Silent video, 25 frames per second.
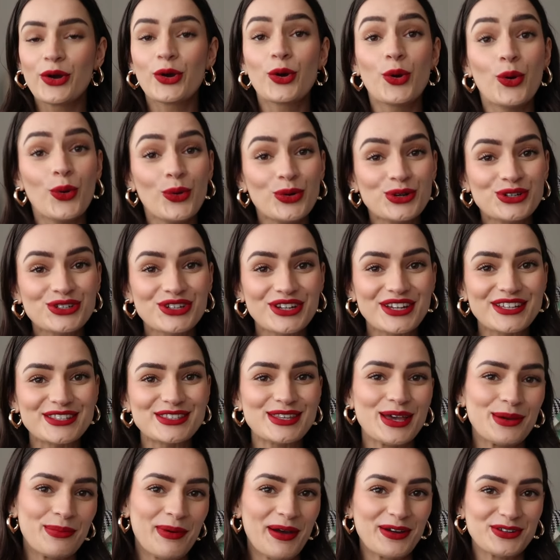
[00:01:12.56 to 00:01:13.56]
cautious
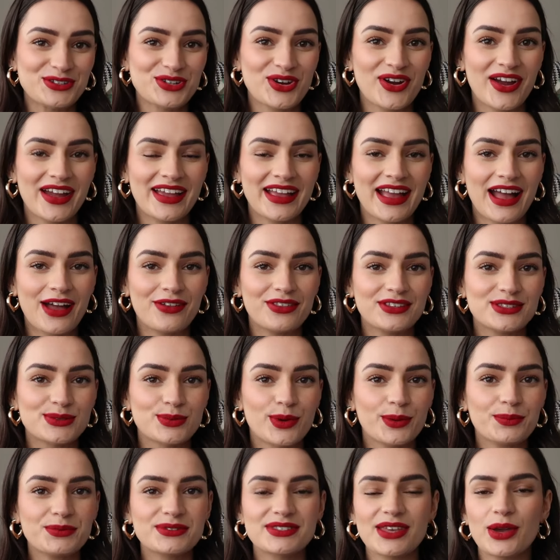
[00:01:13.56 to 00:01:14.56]
about trying out this
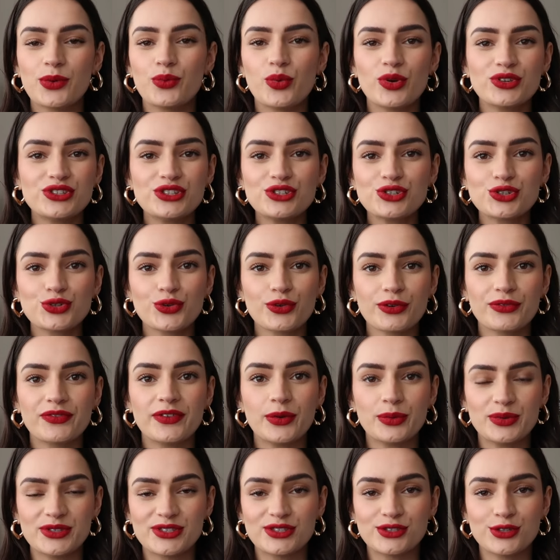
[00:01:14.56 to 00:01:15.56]
one because I wasn't sure if
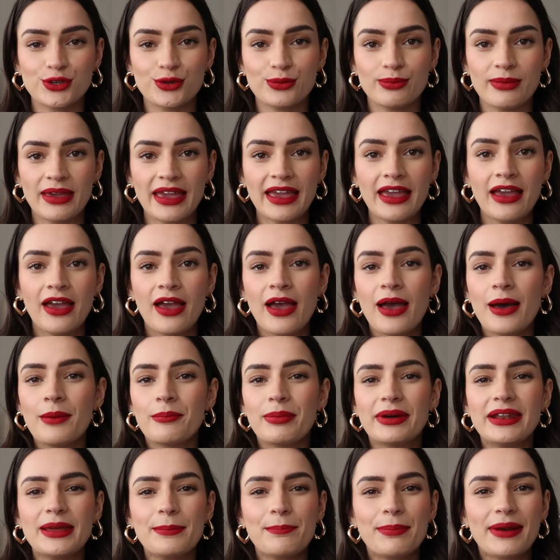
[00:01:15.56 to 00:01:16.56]
it would suit me,
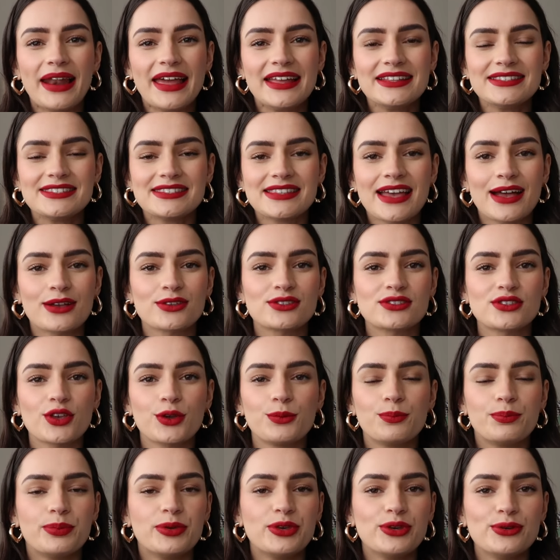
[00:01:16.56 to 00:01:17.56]
but it blends out
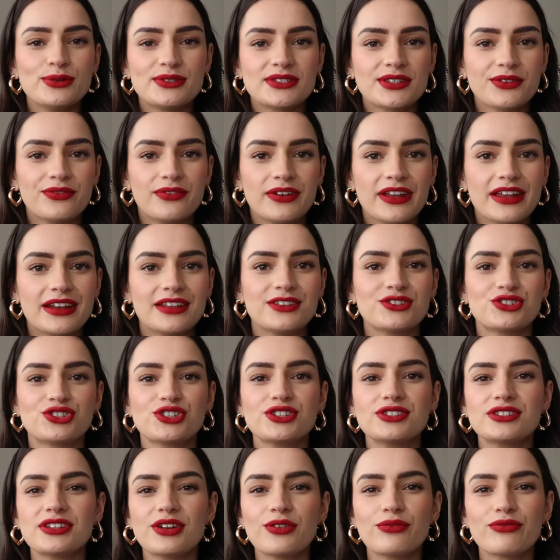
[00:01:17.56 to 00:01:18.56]
so beautifully and it's
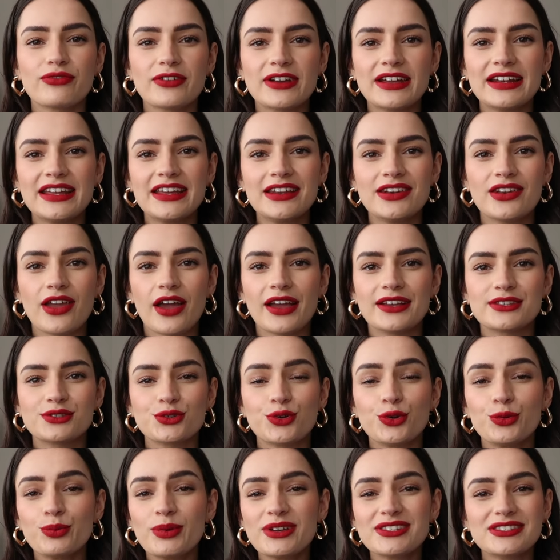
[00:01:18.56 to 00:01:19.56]
just a really nice,
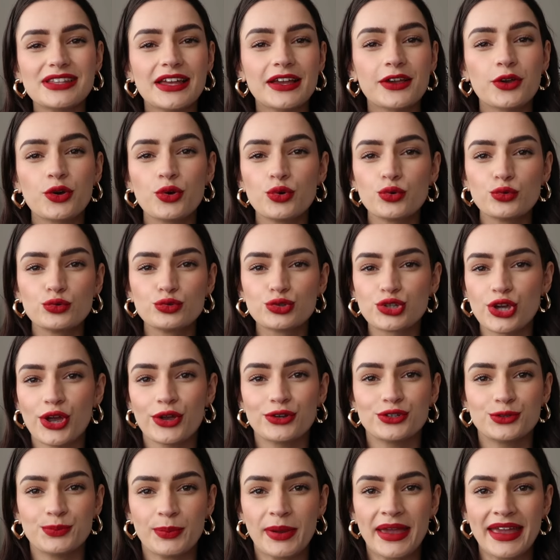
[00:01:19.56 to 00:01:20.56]
almost like cool
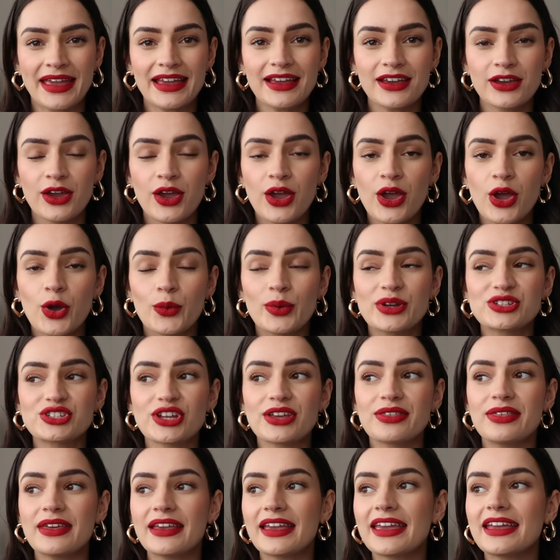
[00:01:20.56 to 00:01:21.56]
toned pink, which
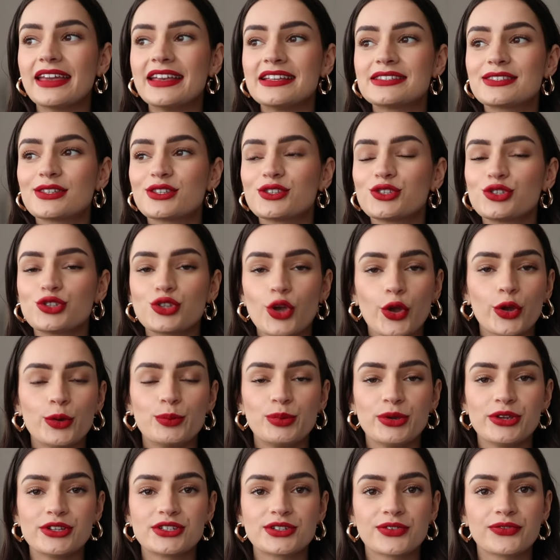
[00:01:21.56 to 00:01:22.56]
I think is so
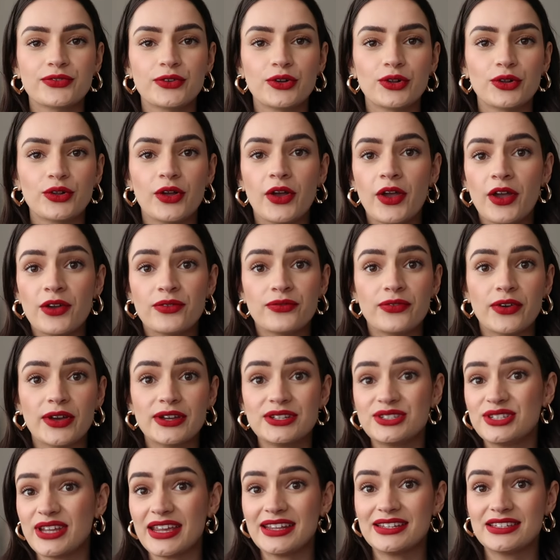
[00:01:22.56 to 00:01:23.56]
beautiful
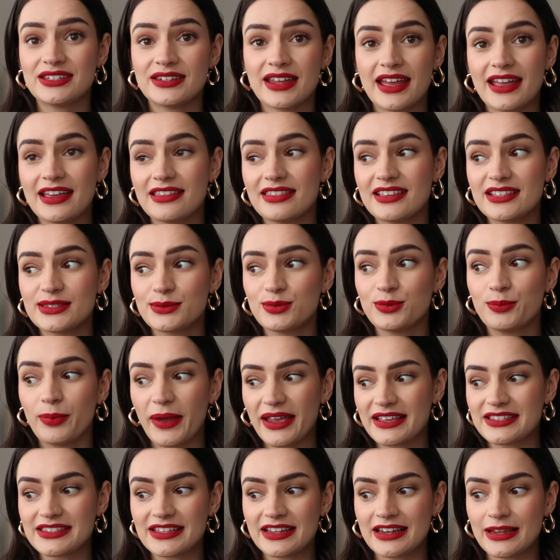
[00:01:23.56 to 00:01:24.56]
for day to day. This would
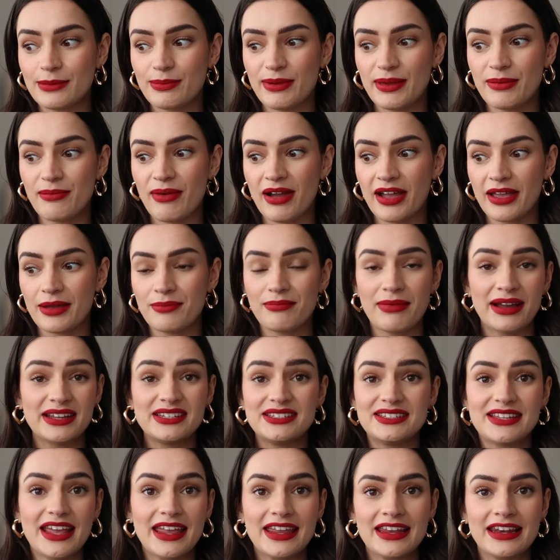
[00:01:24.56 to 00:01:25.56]
basically be my
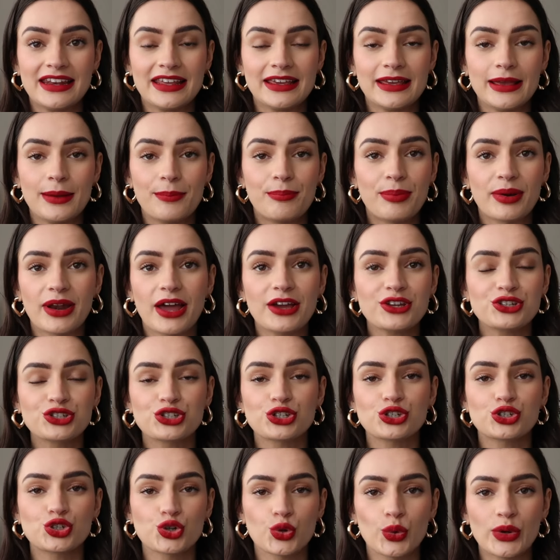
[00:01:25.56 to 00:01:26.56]
daily blush
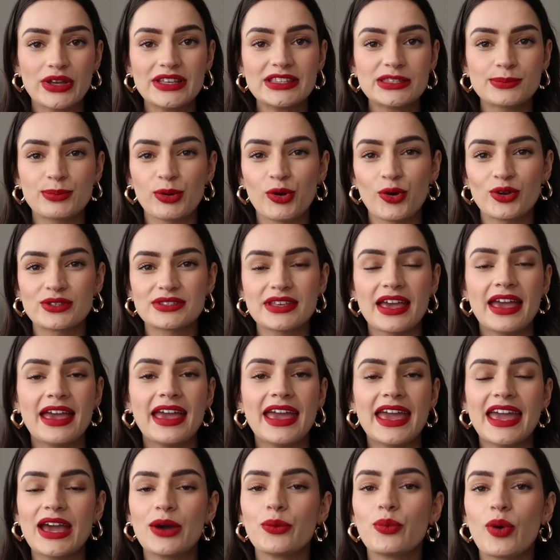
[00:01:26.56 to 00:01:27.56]
choice because
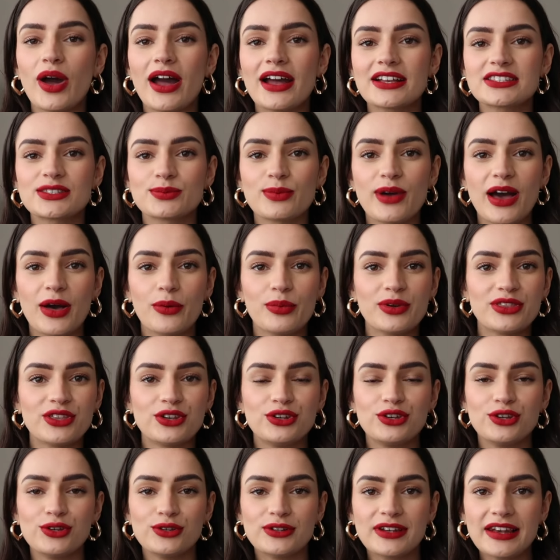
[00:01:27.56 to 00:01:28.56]
it works well with a
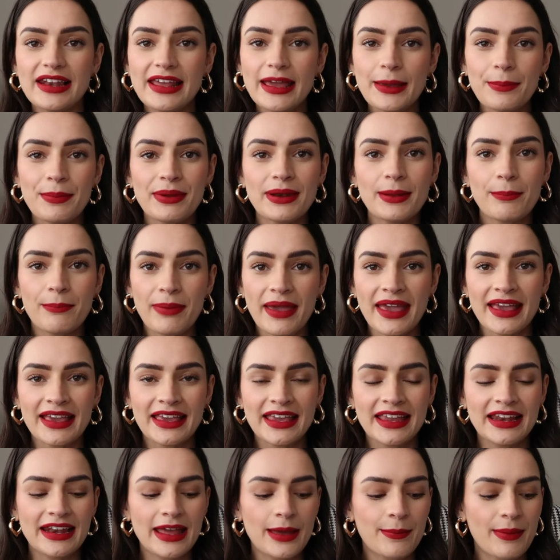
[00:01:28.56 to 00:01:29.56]
nude lip and a
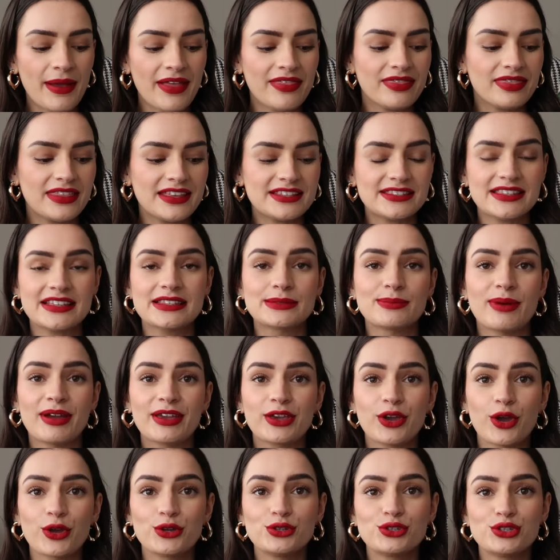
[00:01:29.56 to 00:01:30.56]
pinky lip, and this is my
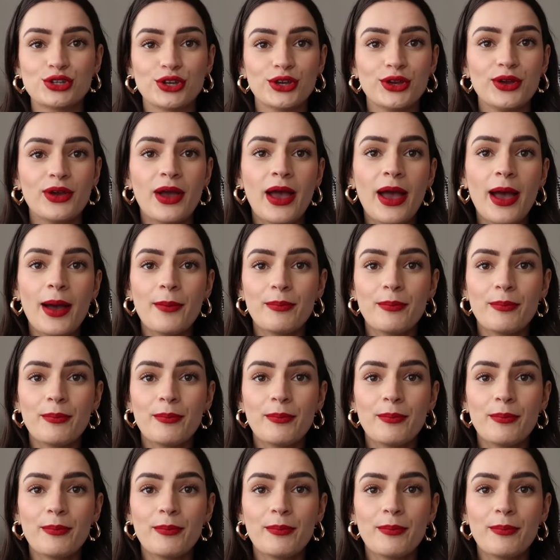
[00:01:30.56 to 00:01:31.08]
go-to.